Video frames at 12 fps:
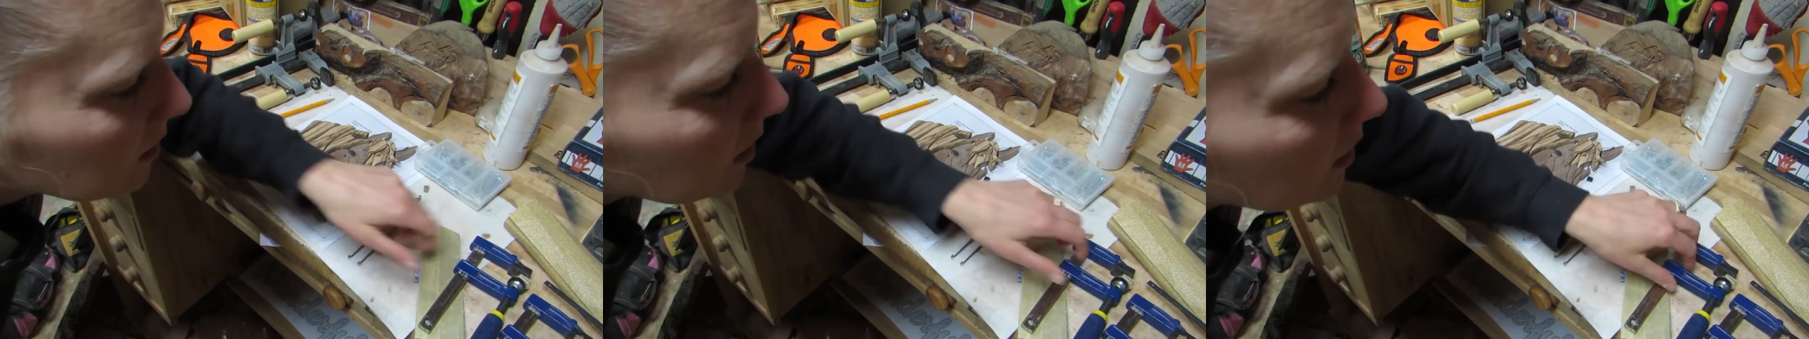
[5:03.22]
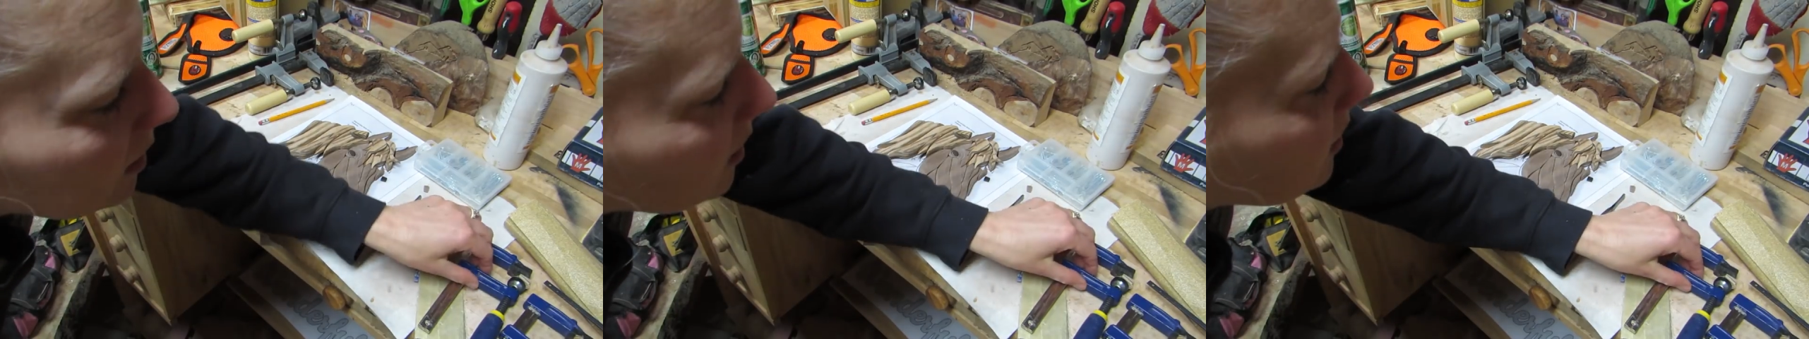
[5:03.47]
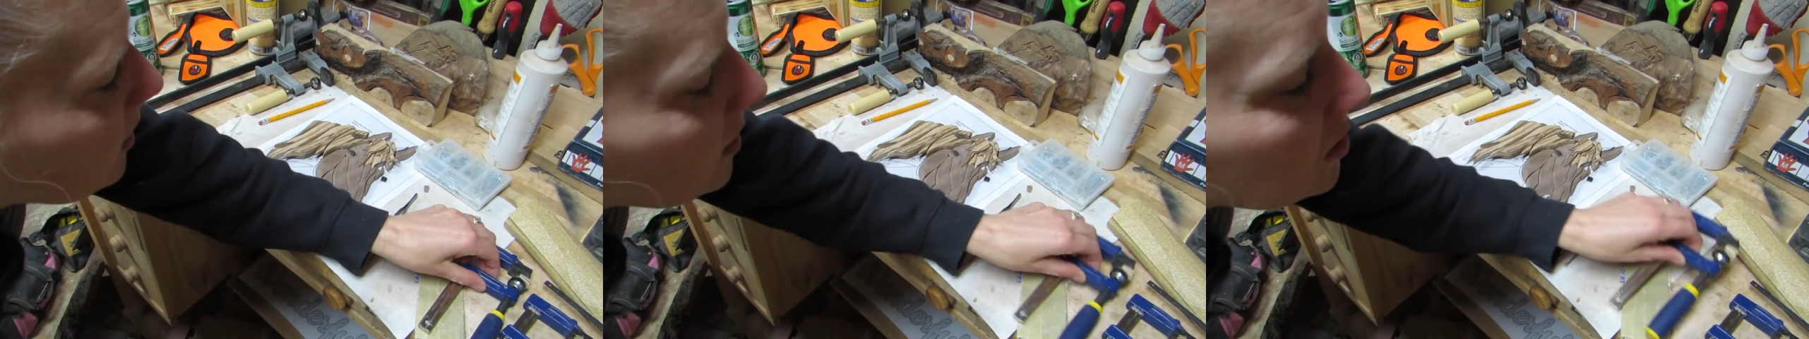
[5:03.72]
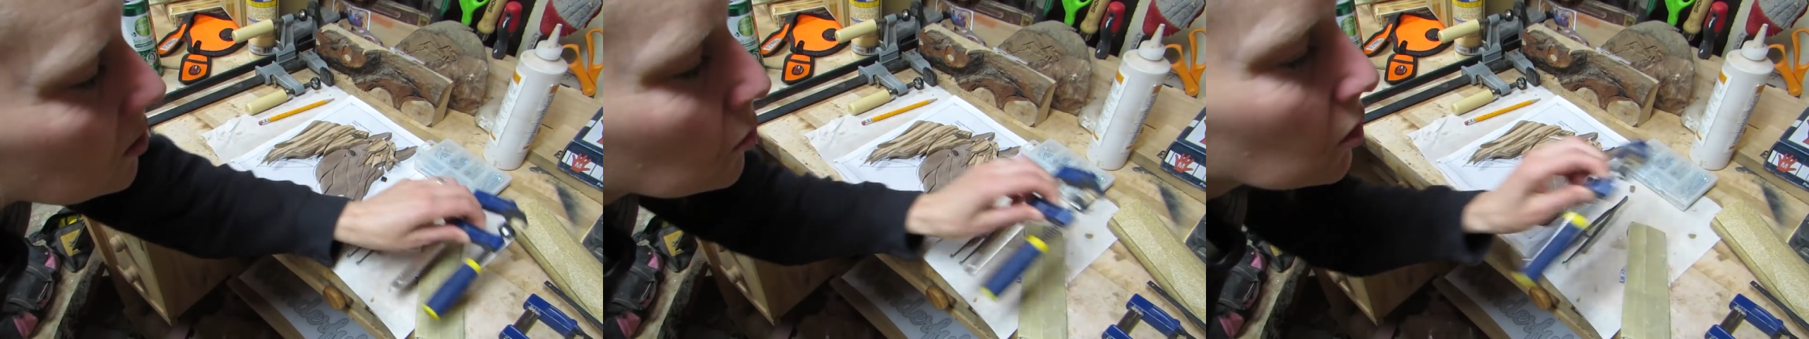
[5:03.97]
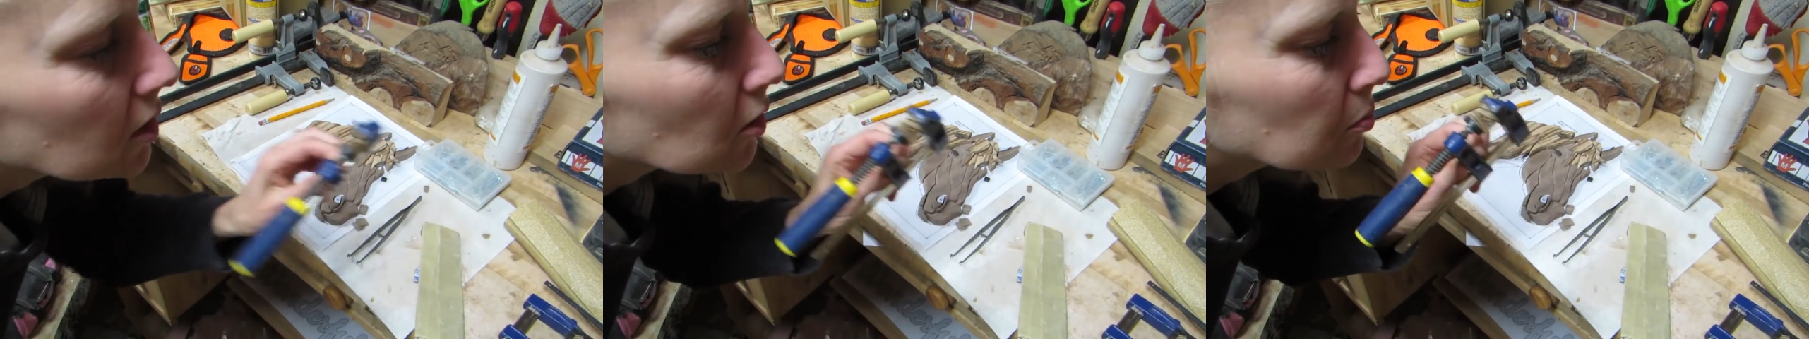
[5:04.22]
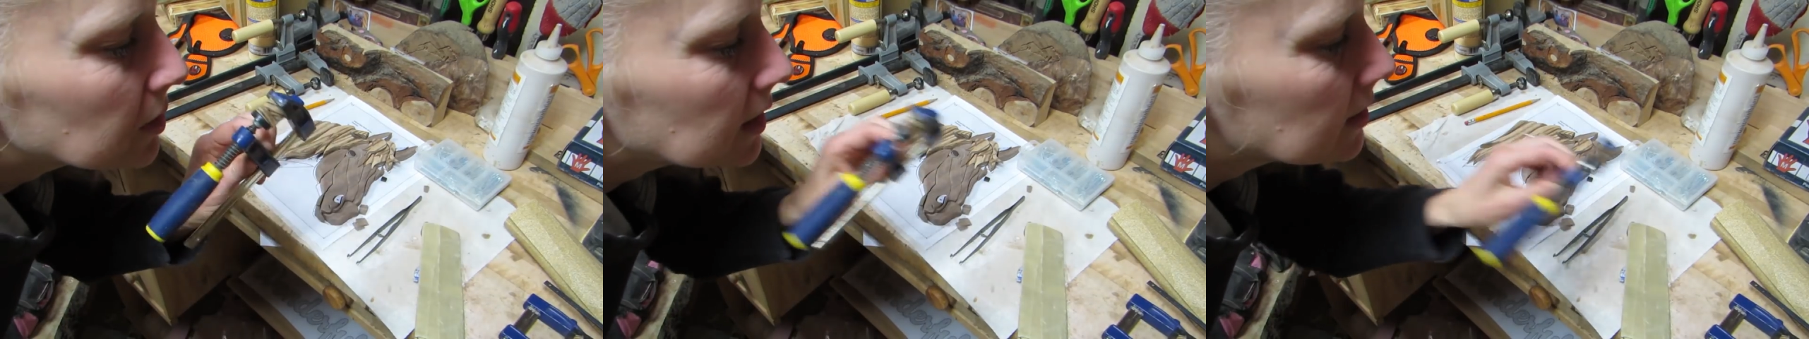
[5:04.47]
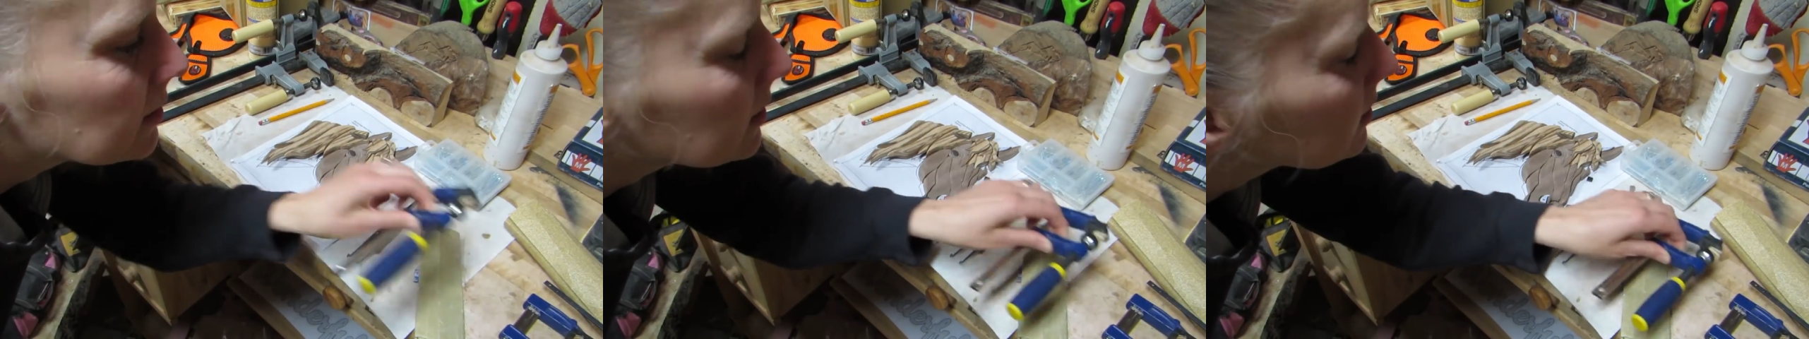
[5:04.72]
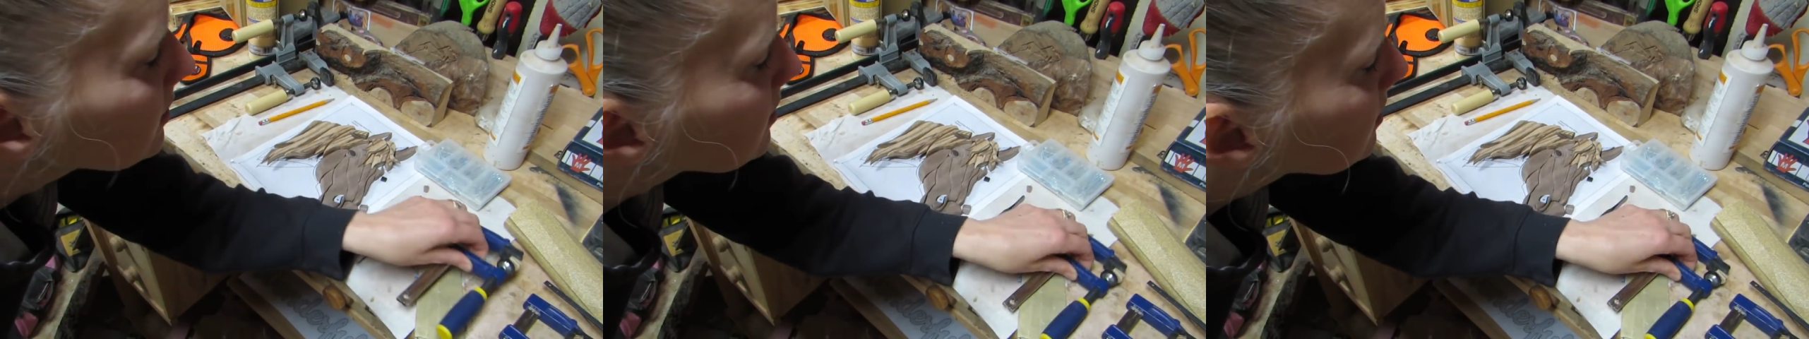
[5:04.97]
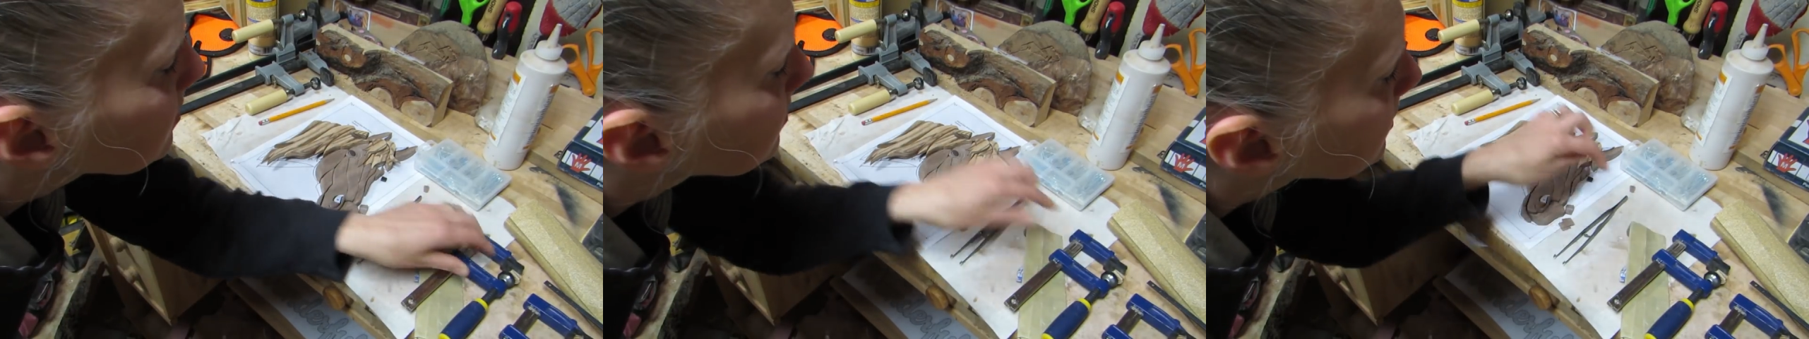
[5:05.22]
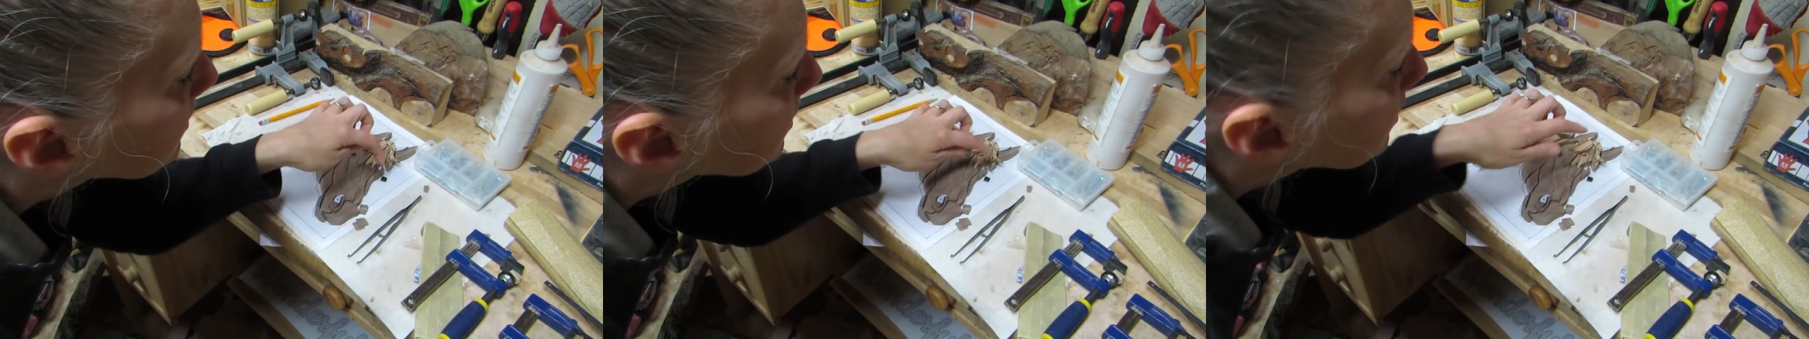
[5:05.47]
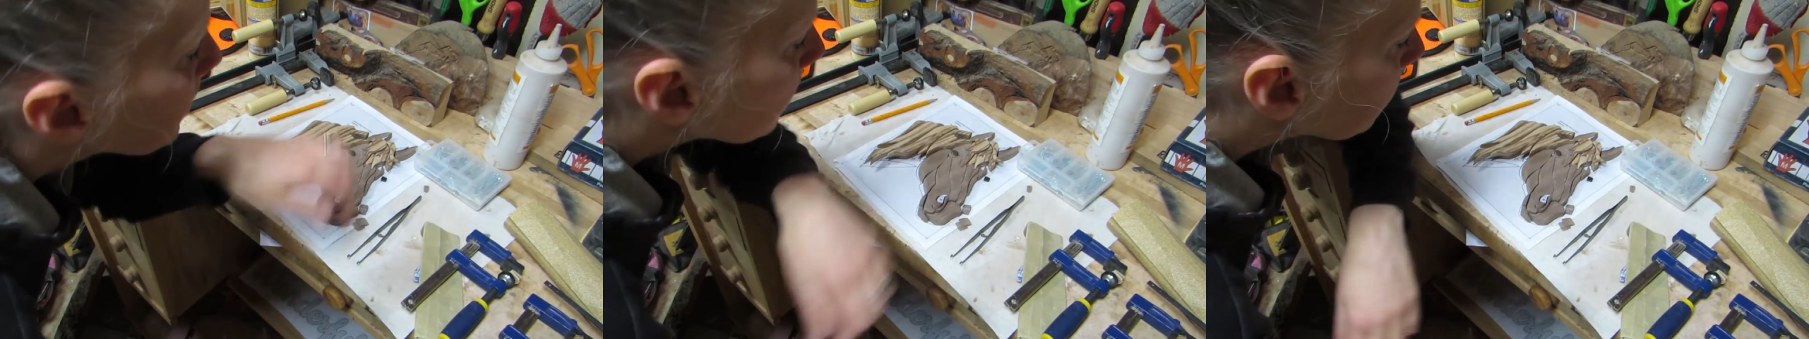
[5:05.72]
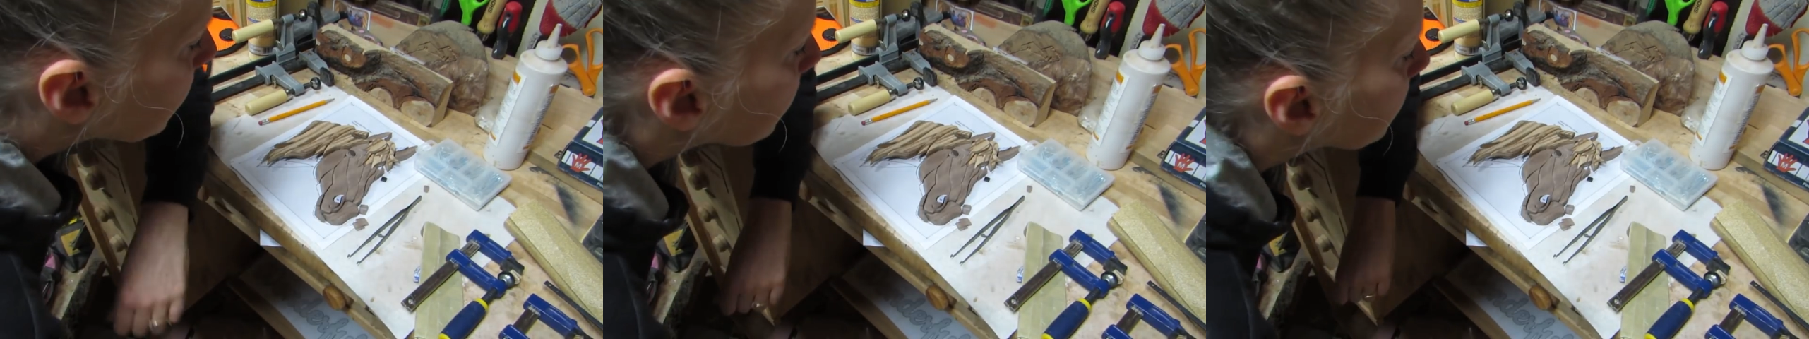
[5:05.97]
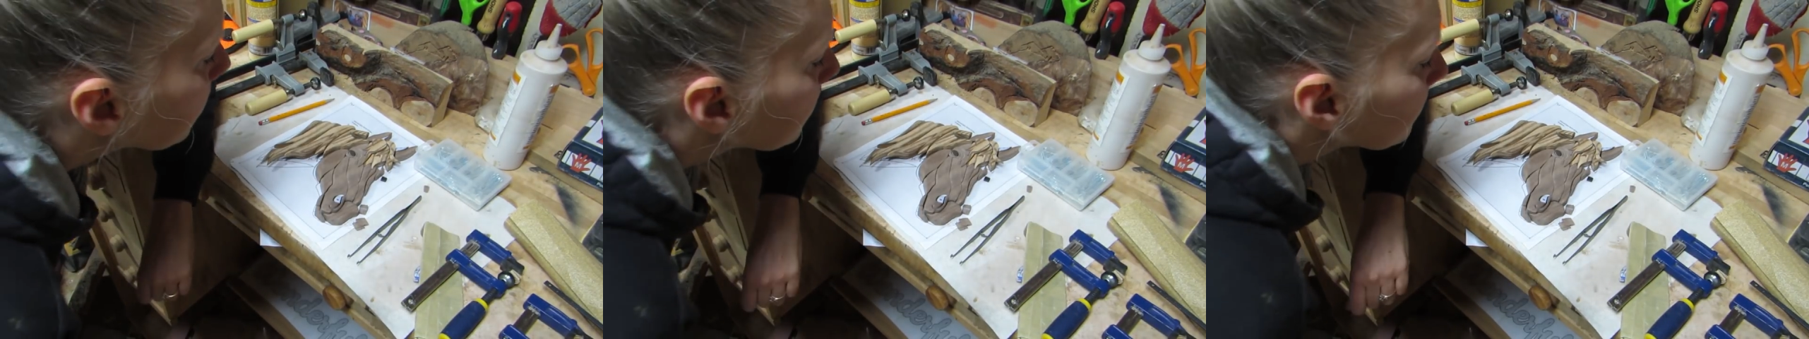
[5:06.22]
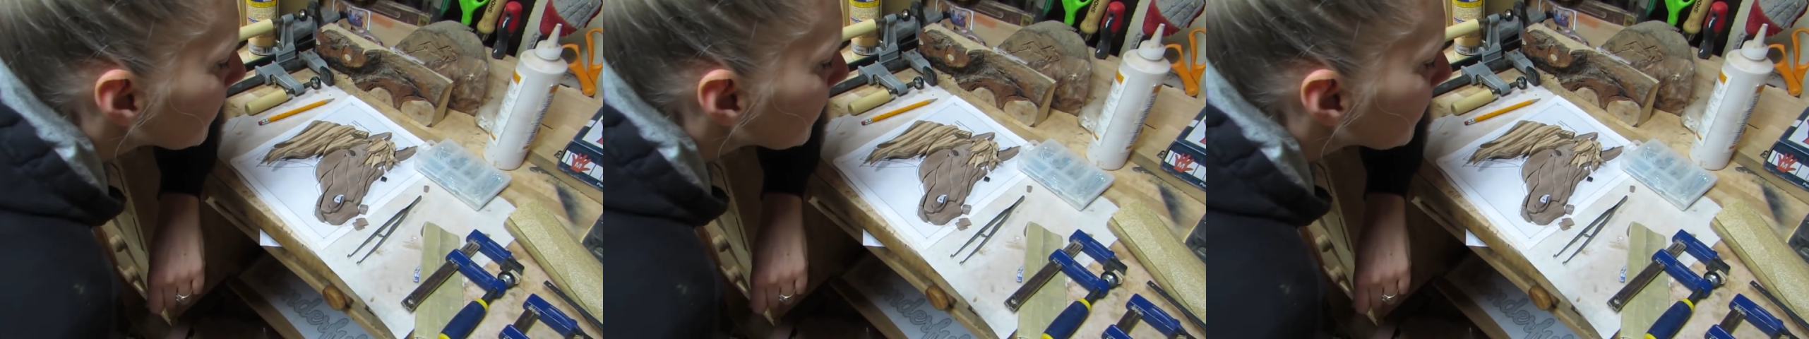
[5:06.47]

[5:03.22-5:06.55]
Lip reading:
[unreadable: no face in view]